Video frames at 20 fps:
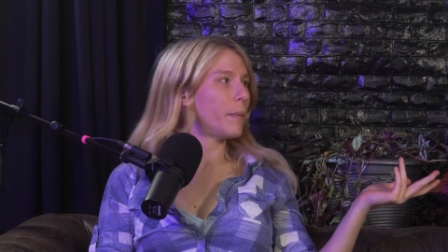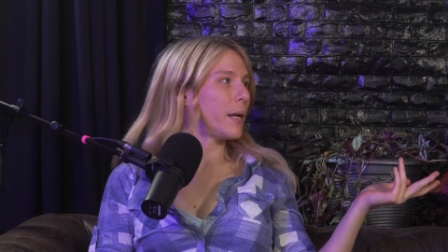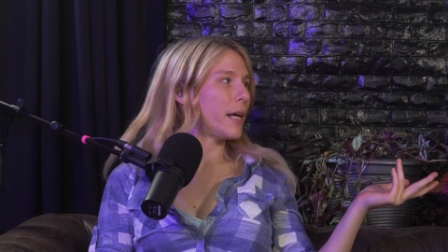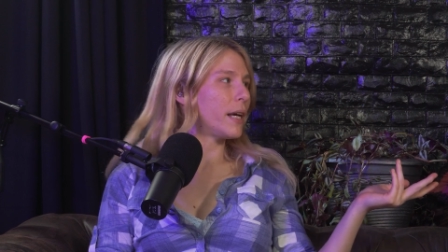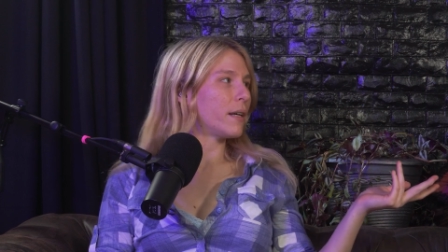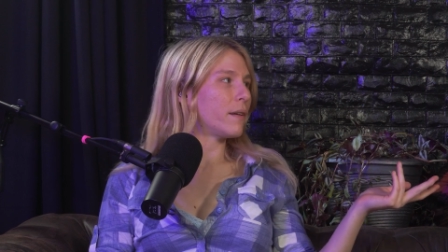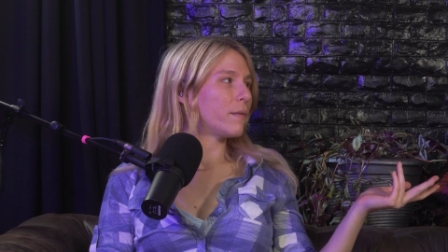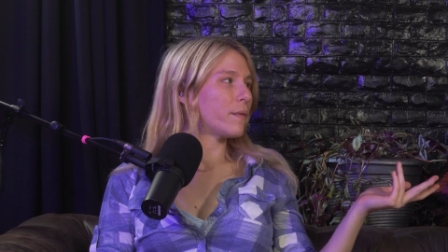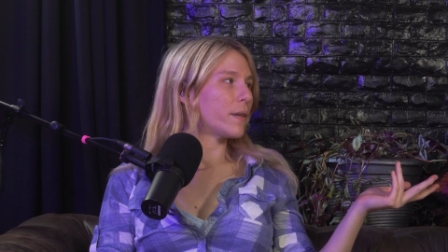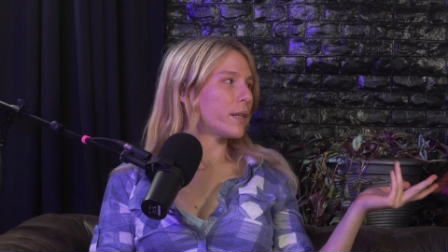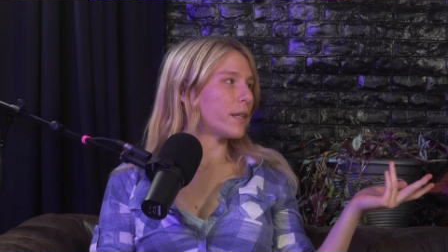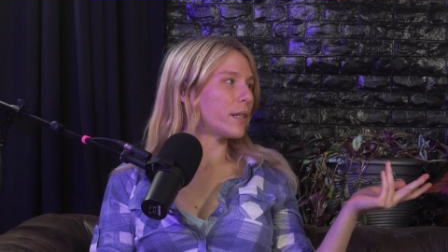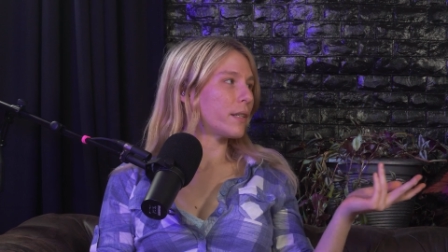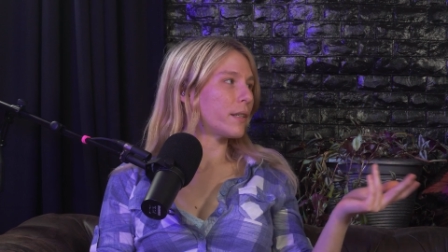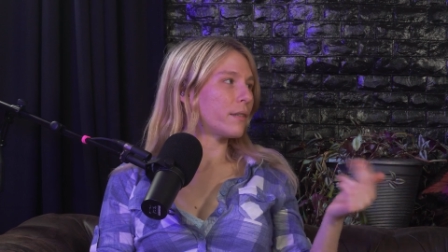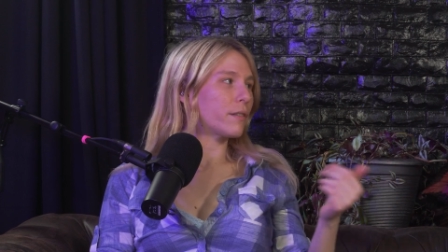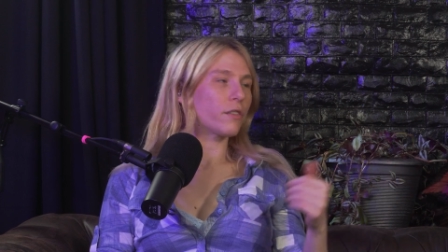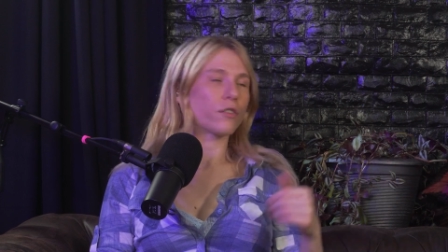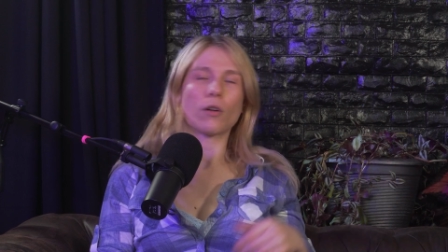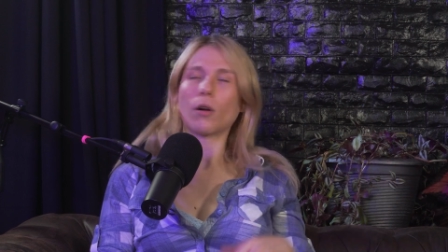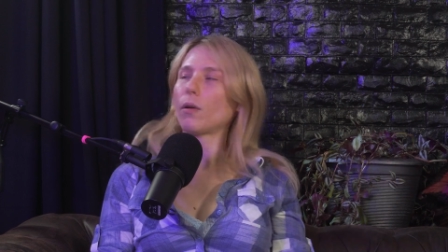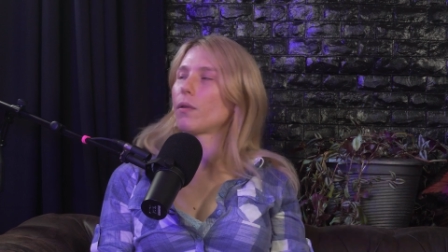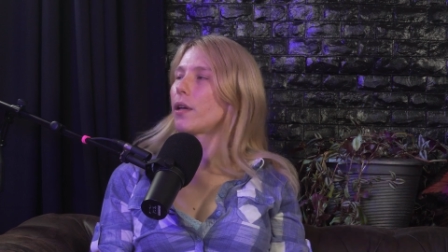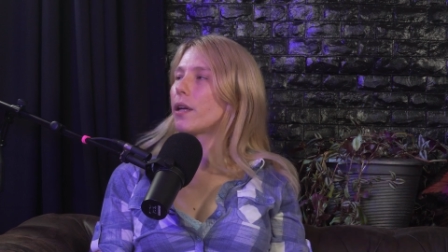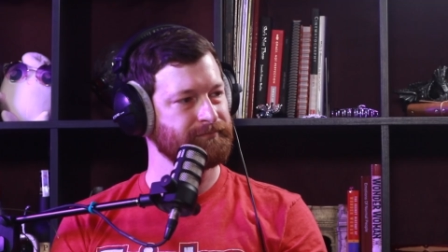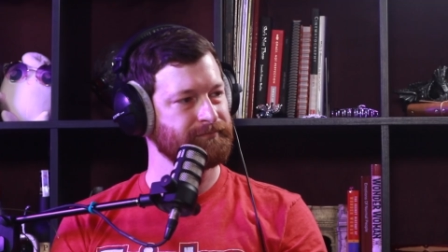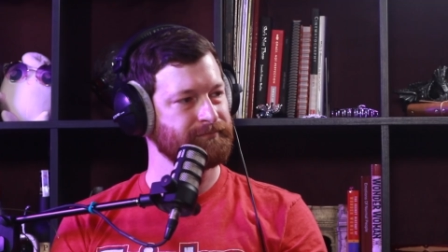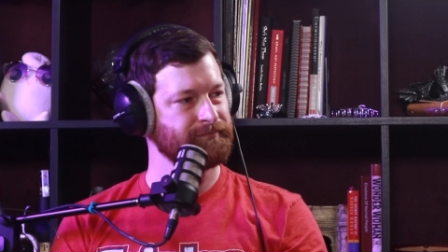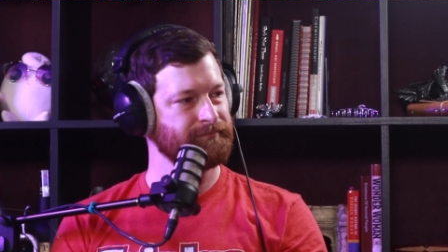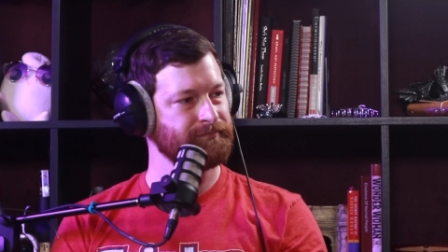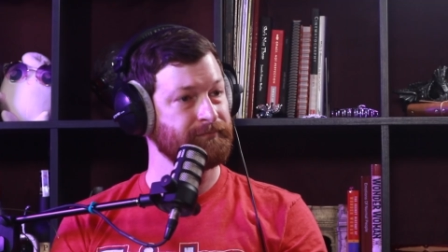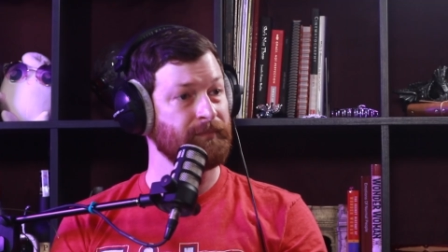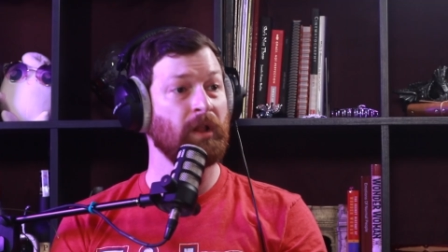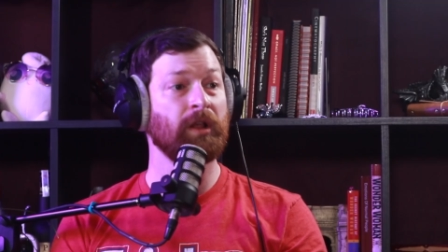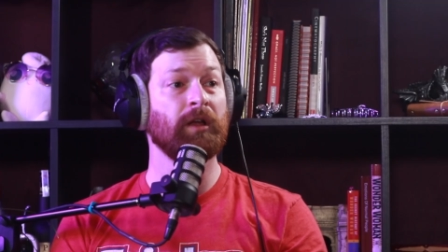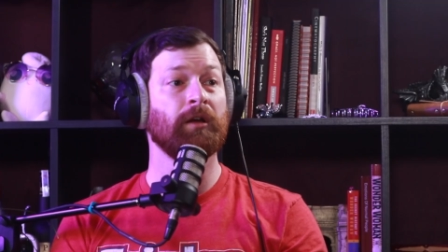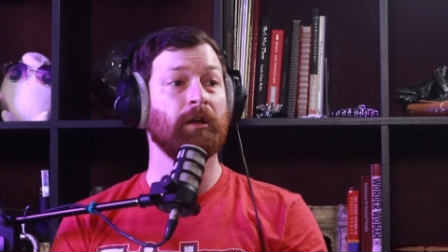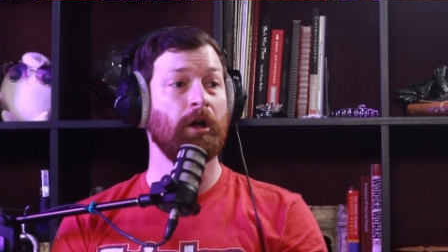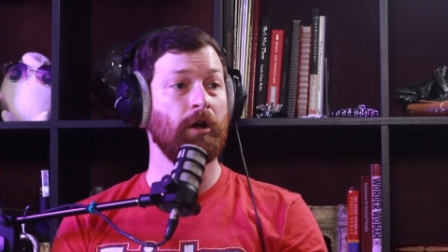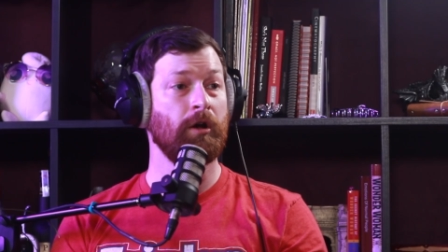Maeve and Starlight.
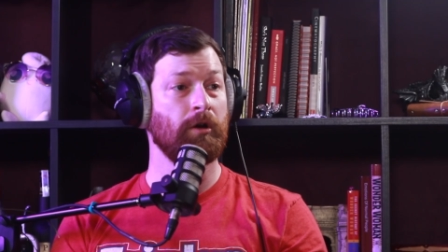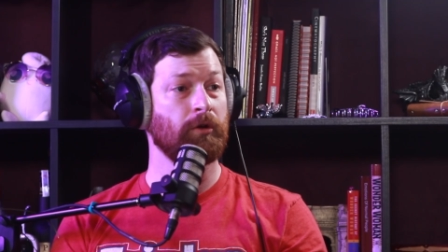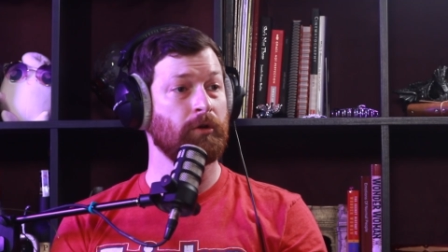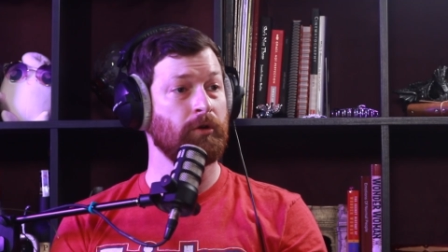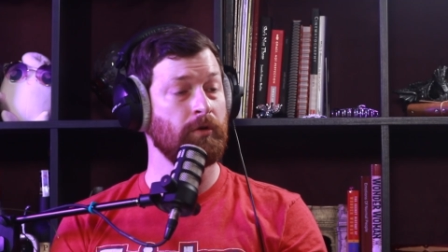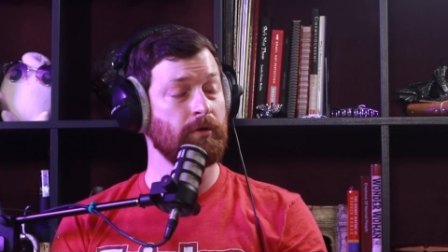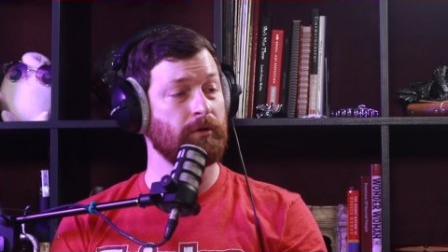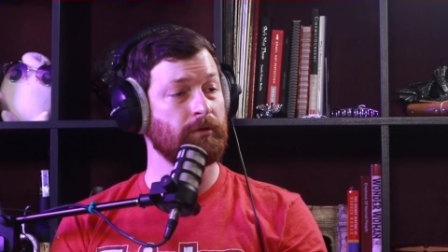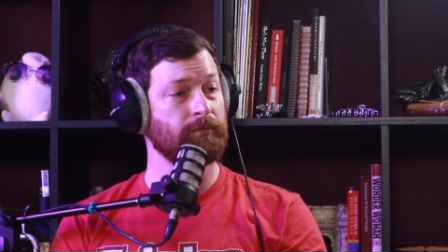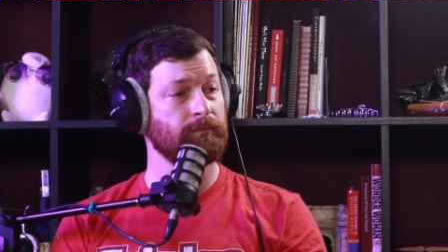Oh, cool. Cosplays mm-hmm.